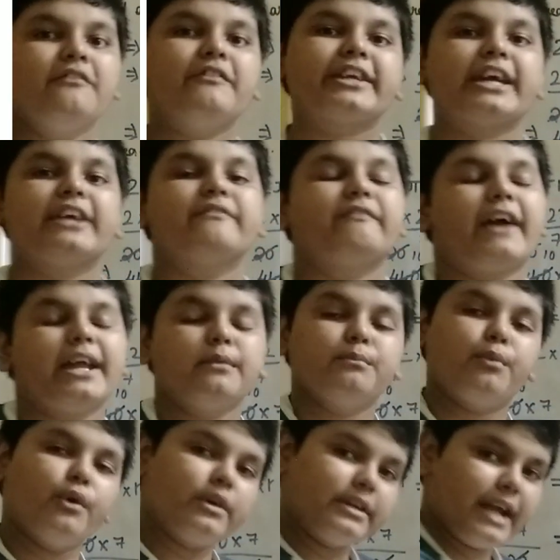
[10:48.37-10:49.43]
we can find
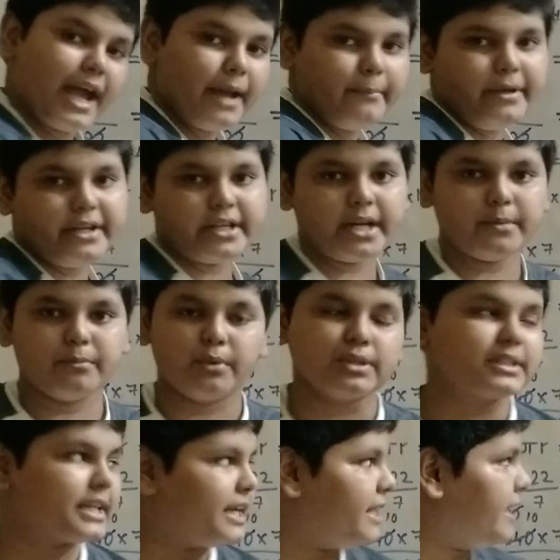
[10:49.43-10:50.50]
both diameter and both
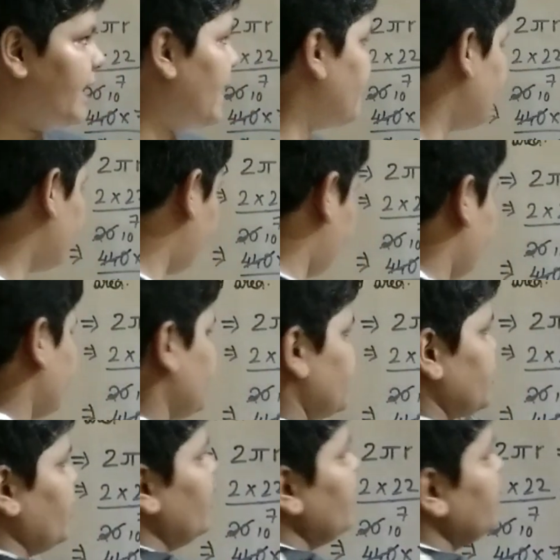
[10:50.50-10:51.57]
area.
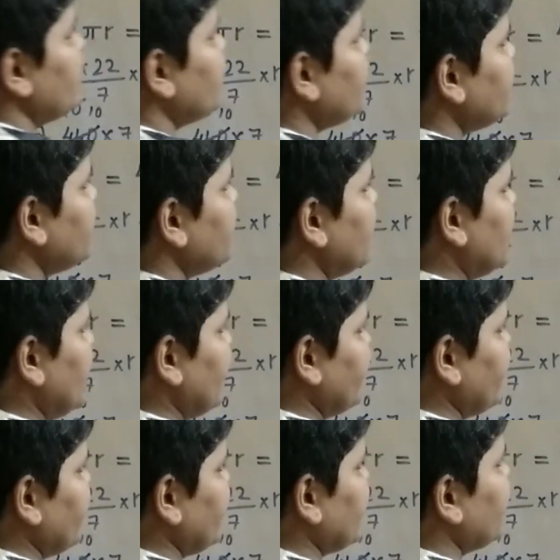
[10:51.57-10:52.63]
So
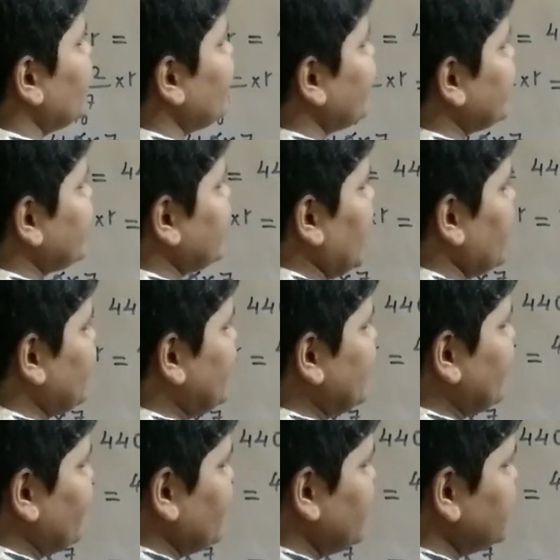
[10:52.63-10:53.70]
we go with diameter
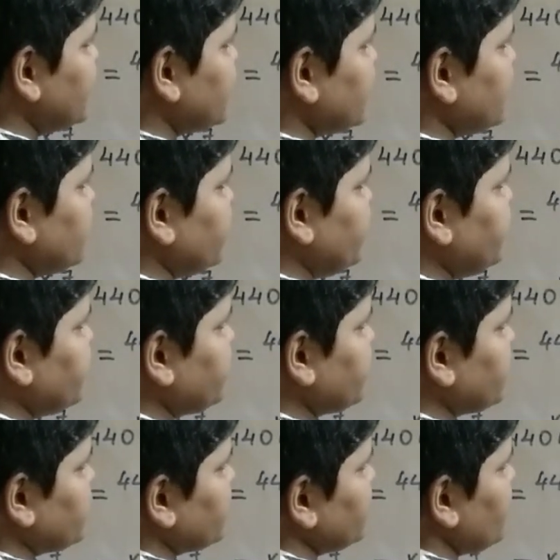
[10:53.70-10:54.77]
first.
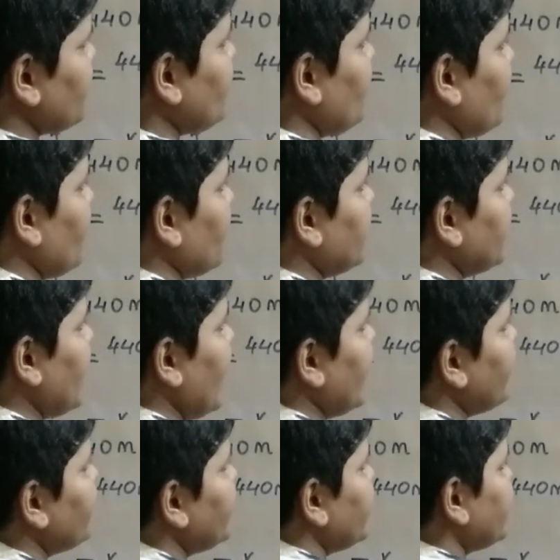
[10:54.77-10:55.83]

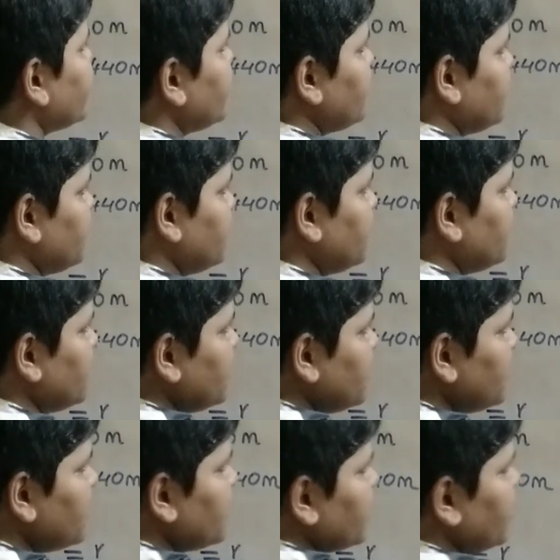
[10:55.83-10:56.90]
Diameter
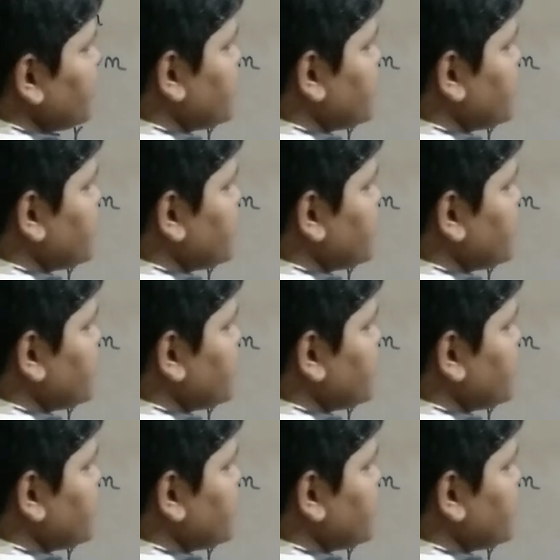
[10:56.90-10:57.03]
is